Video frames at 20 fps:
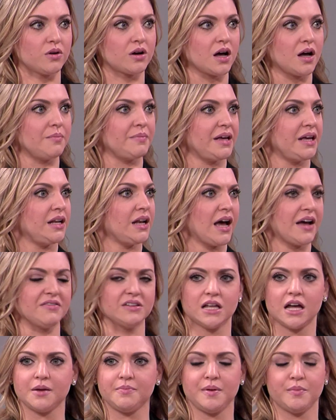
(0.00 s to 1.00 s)
come in. I have a
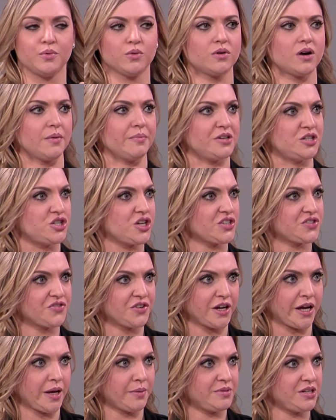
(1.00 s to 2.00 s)
lot of people who come in just for
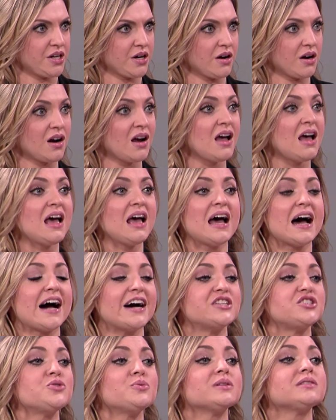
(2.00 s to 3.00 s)
EMDR. I
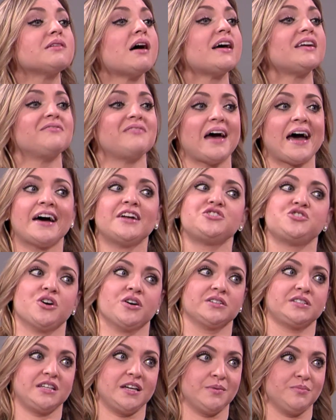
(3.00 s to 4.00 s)
do a lot of
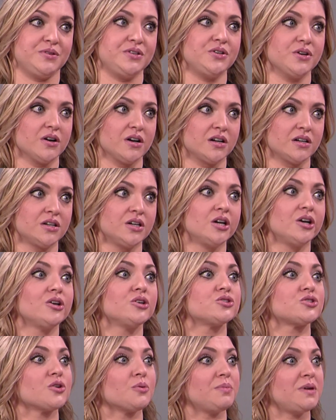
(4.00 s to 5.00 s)
adjunct EMDR.
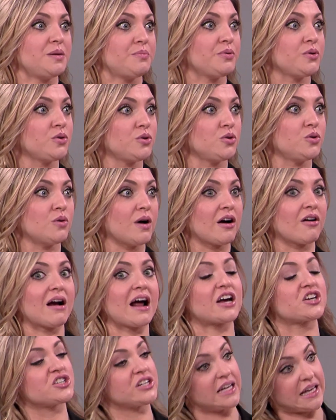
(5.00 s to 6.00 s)
So people who are
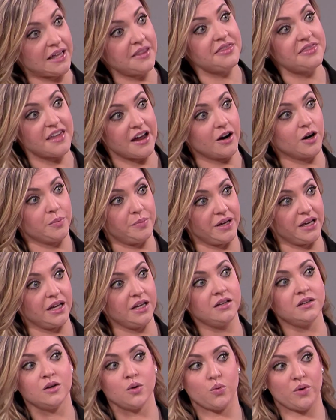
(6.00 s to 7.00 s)
actually in
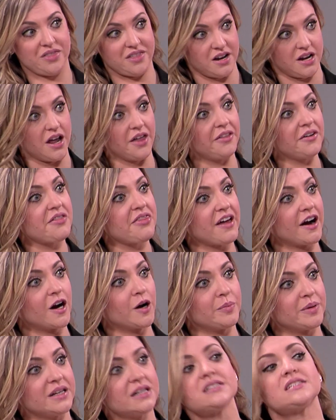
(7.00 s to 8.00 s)
therapy with another
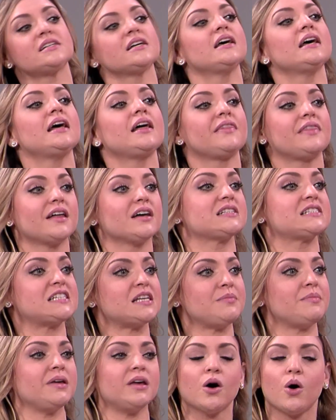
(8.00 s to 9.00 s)
therapist, they'll see
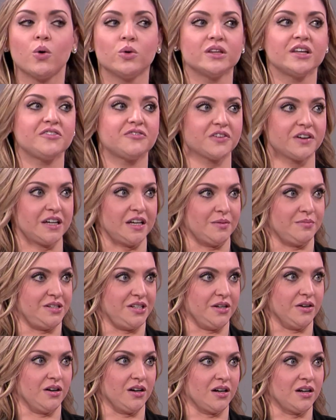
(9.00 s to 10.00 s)
me only for
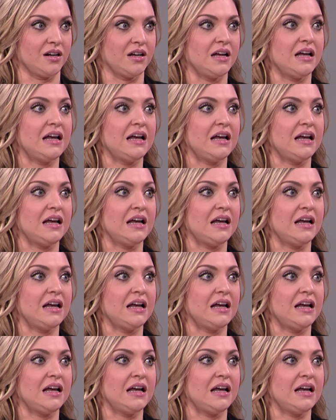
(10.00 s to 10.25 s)
EMDR.